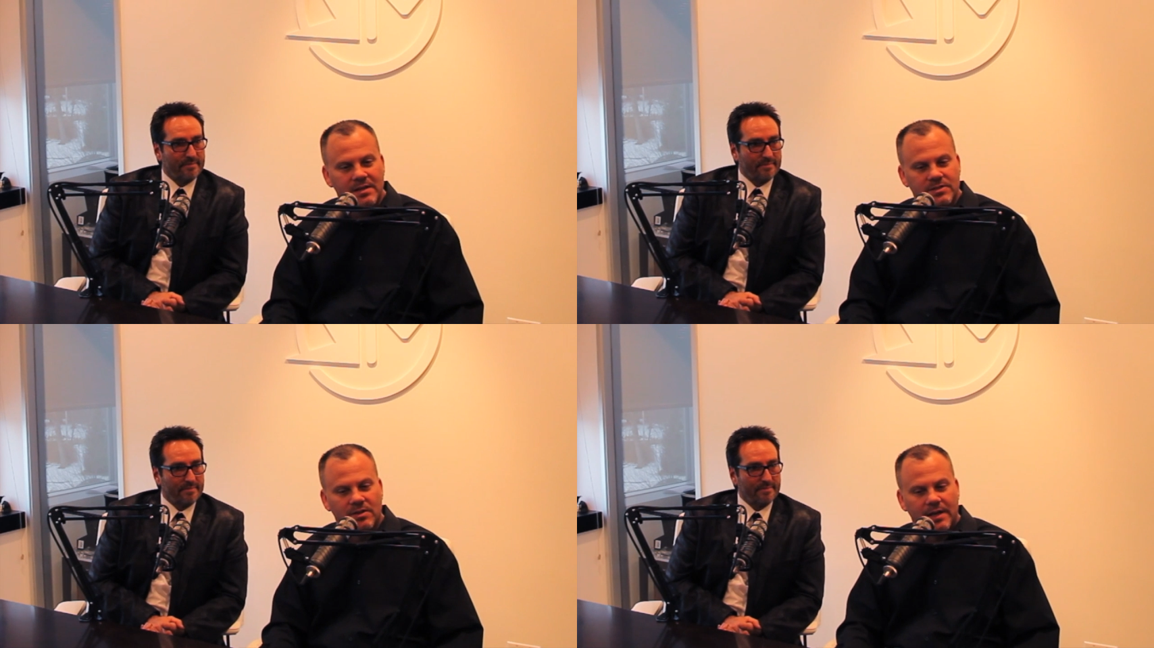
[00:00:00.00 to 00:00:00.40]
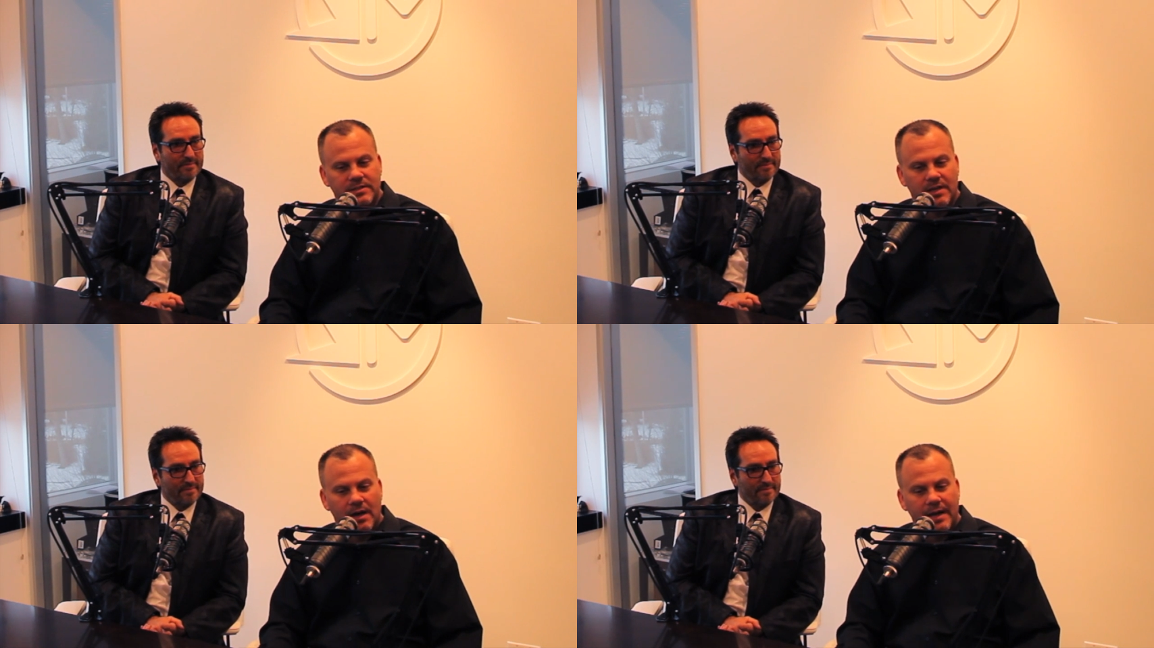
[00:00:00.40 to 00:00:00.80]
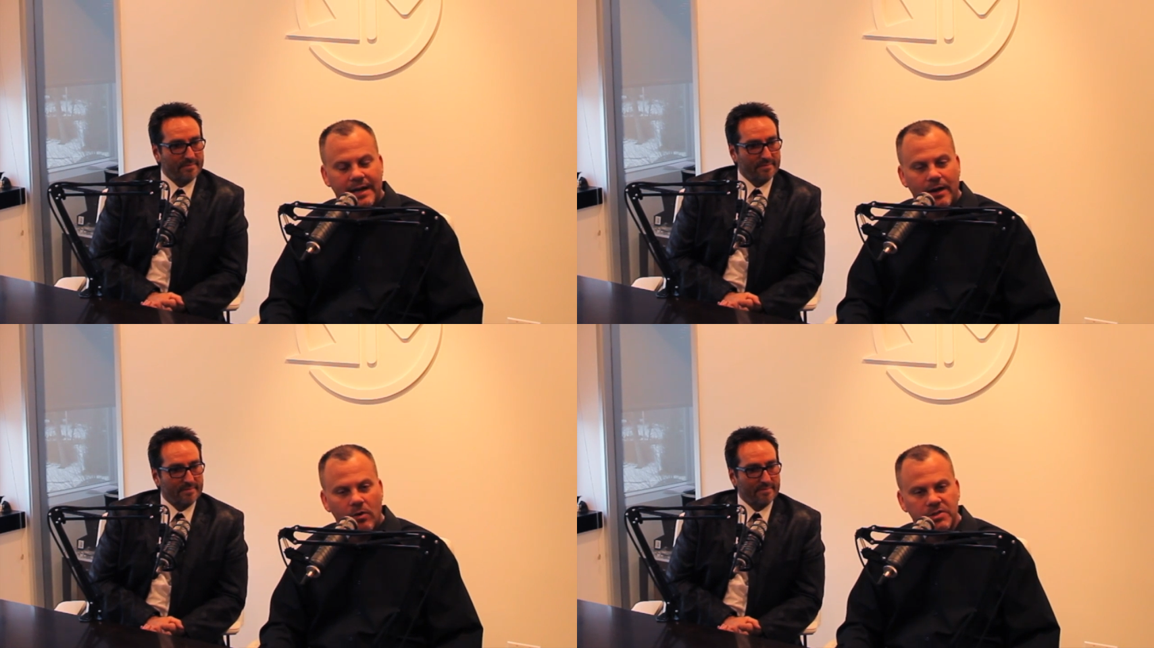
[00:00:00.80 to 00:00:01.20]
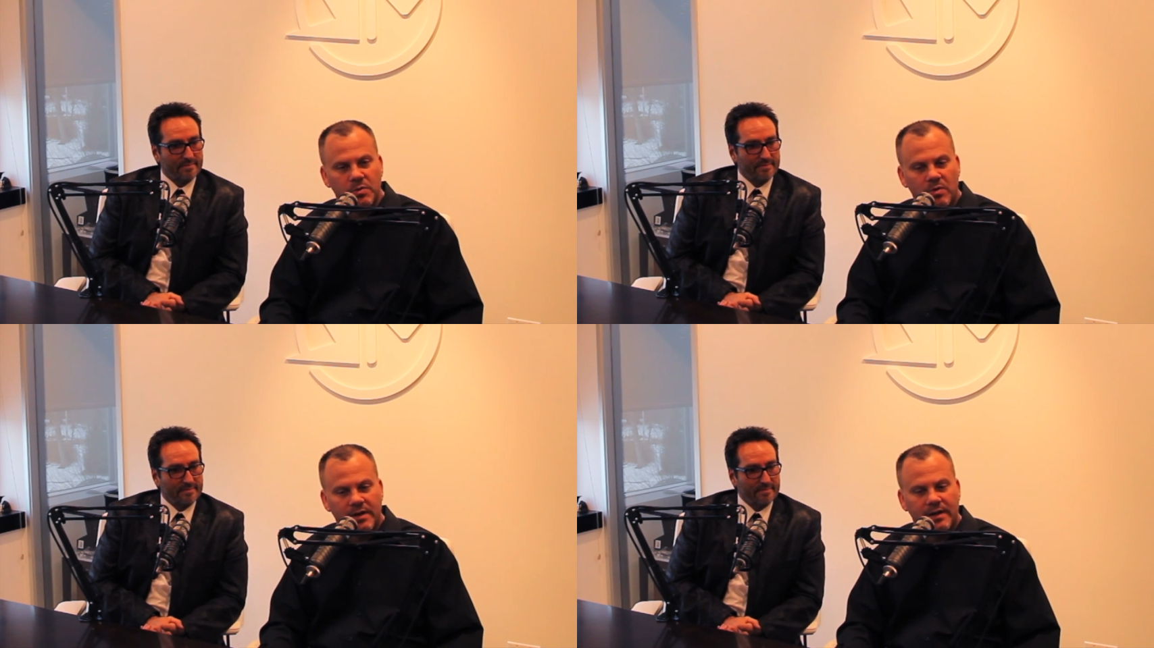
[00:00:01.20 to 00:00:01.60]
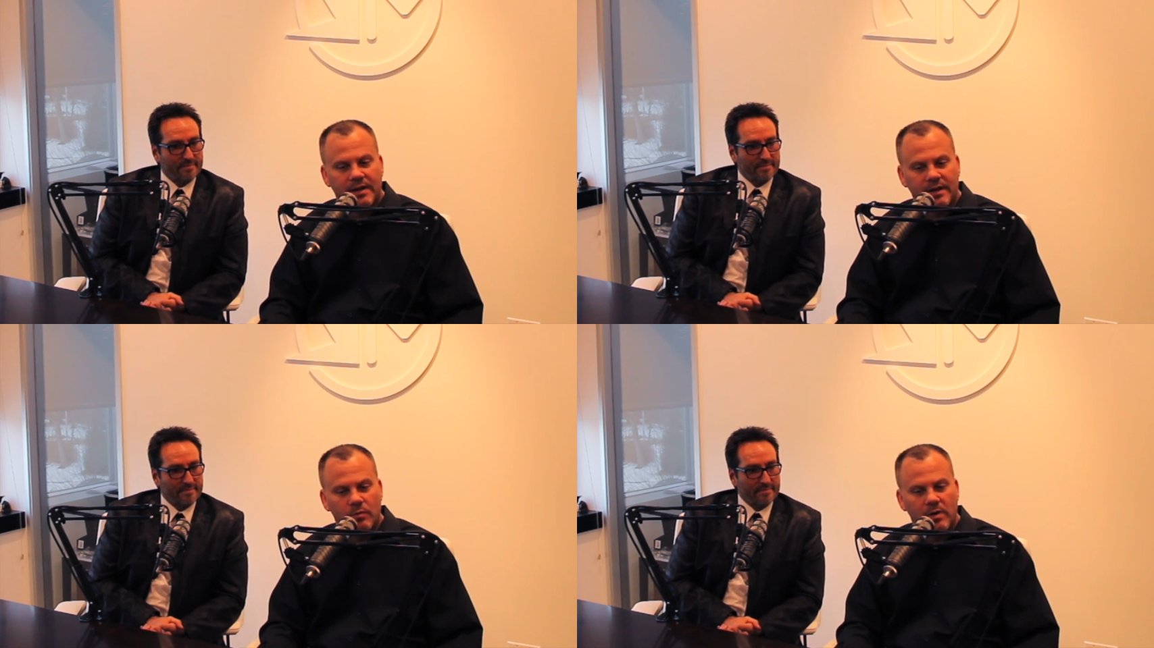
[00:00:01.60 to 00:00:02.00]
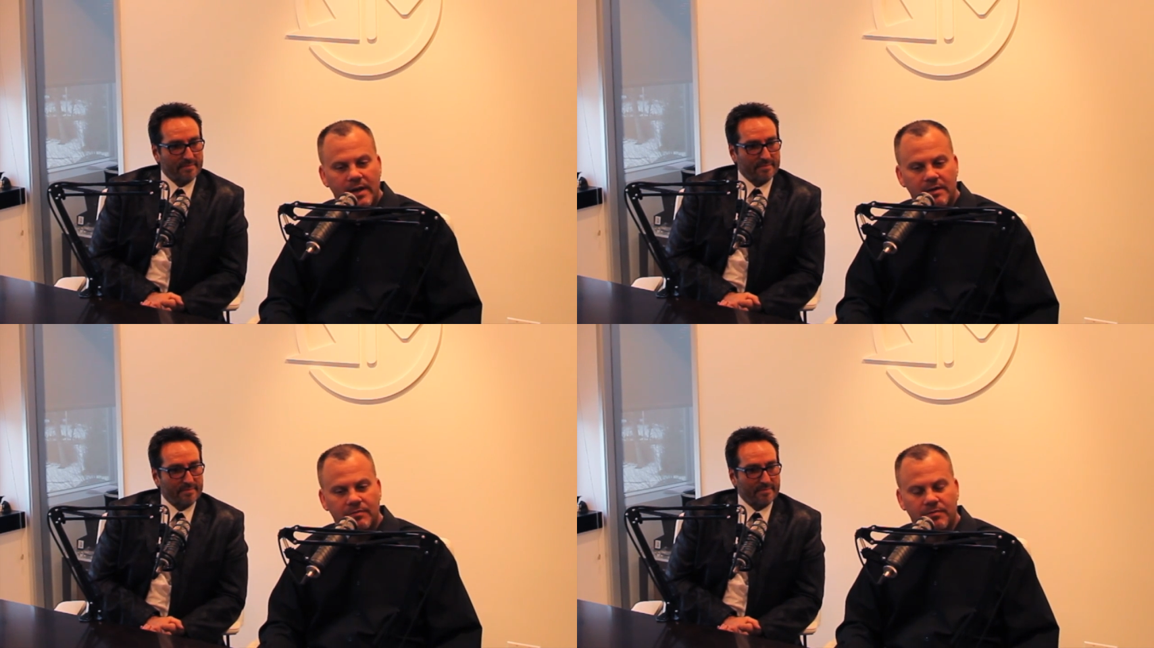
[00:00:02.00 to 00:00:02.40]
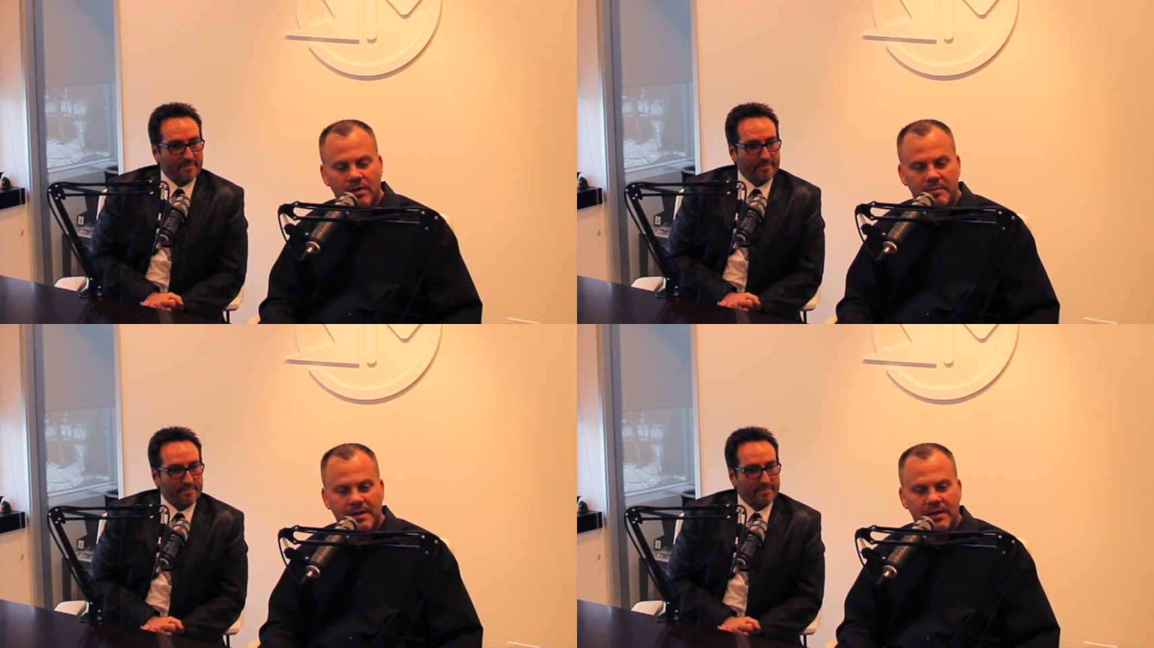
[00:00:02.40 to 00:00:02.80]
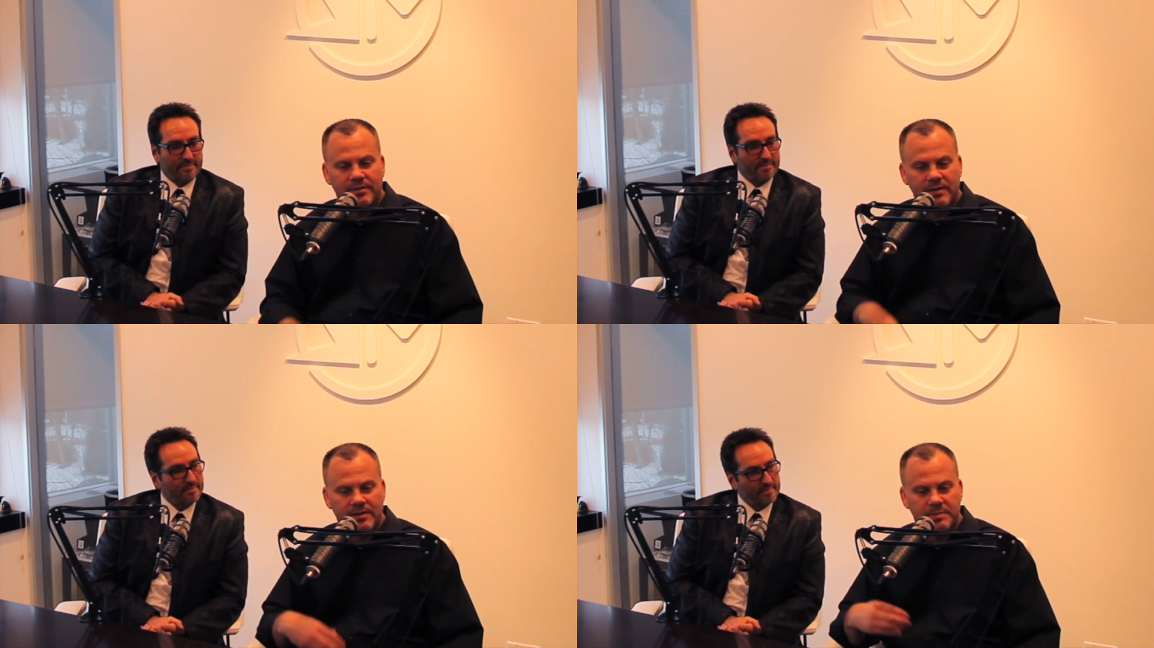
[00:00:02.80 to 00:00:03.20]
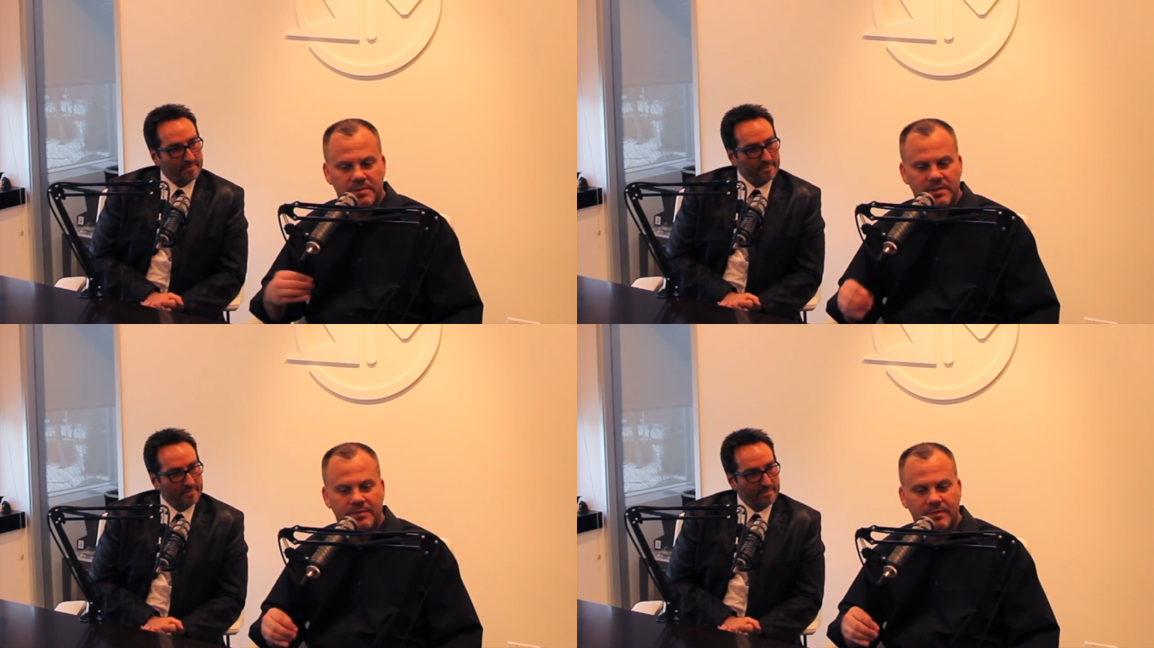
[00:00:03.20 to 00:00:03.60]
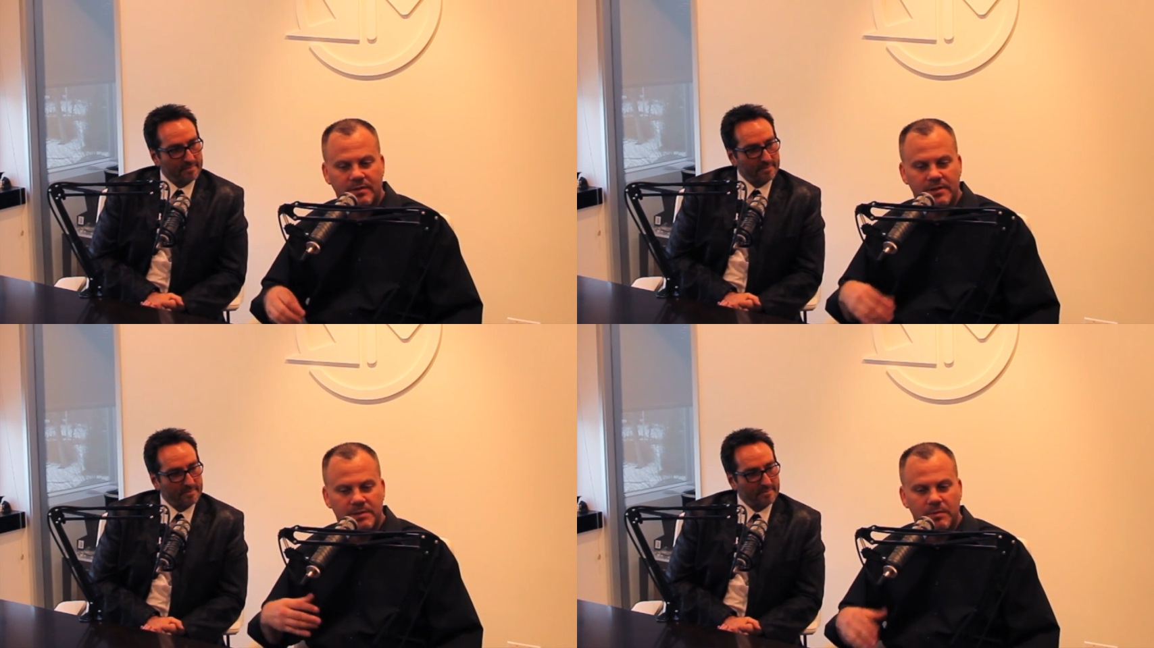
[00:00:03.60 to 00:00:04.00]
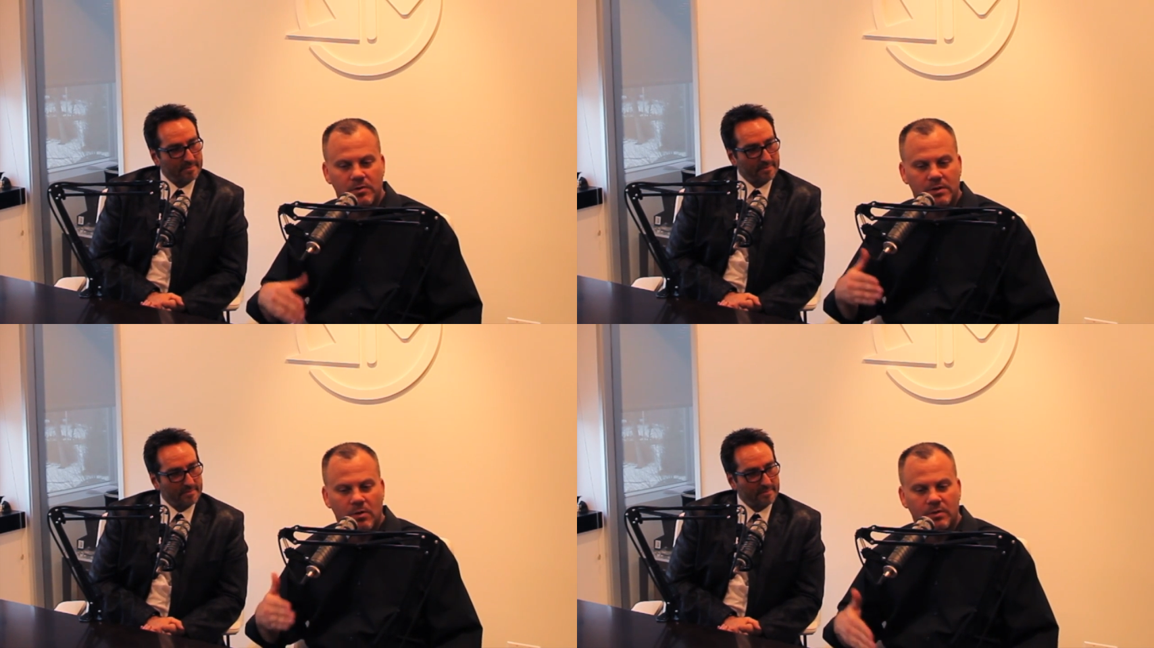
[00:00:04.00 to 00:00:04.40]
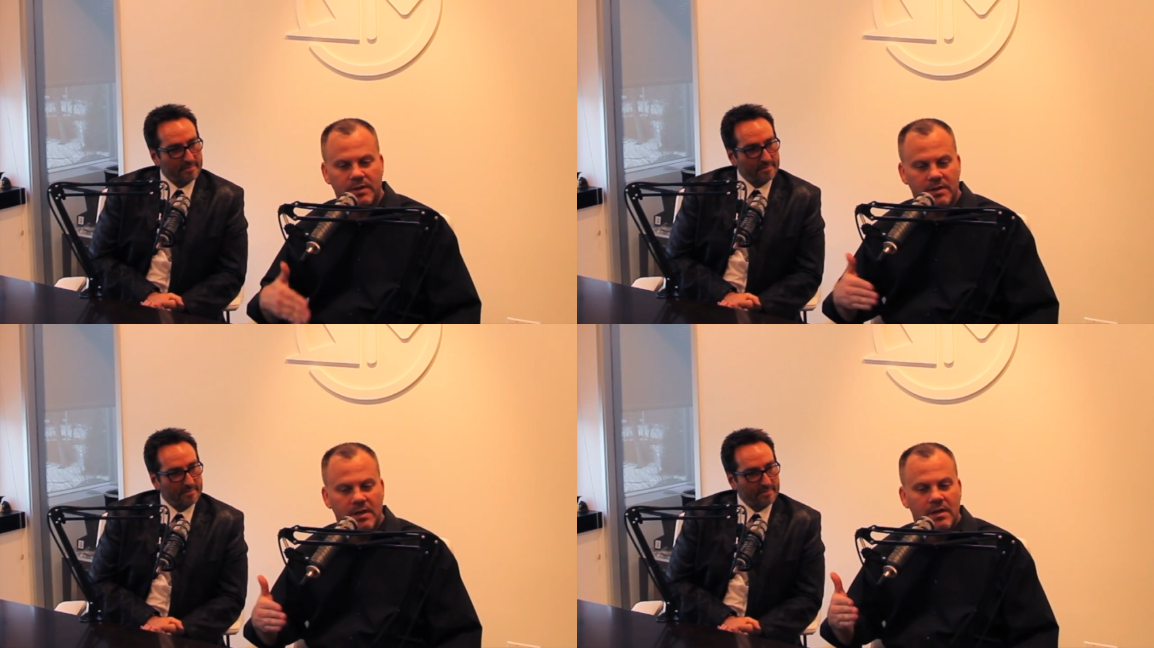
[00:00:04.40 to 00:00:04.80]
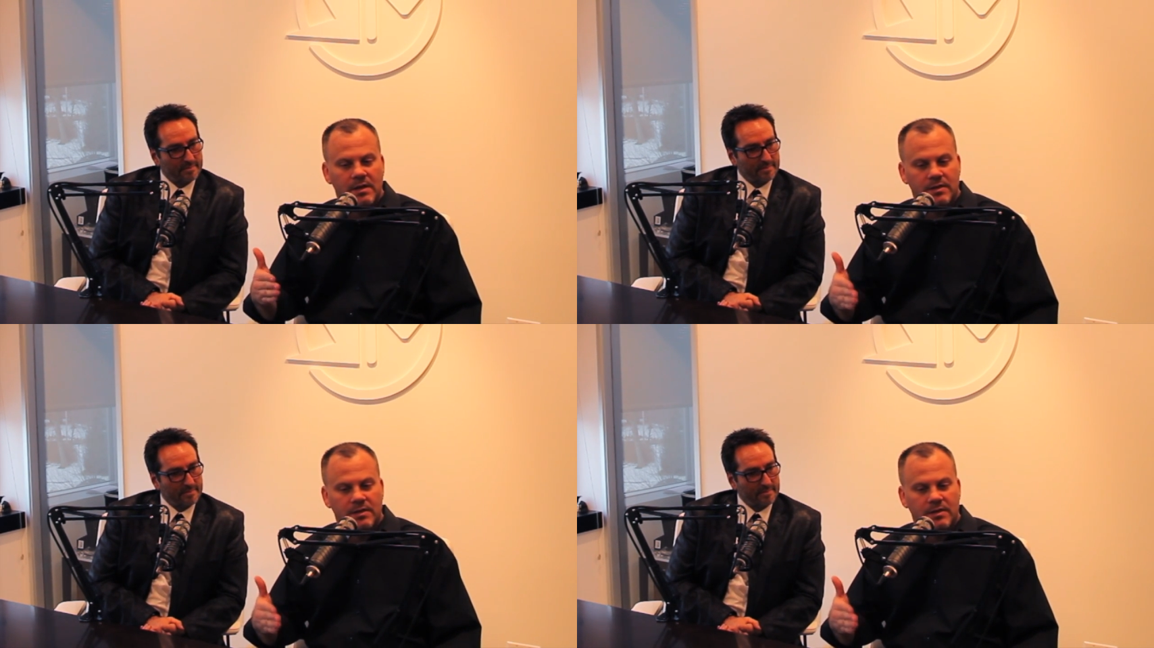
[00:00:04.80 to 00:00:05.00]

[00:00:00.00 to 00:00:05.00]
Speaker 1: Okay. So that's and I also wanted to get away from anything that specifically spoke to only a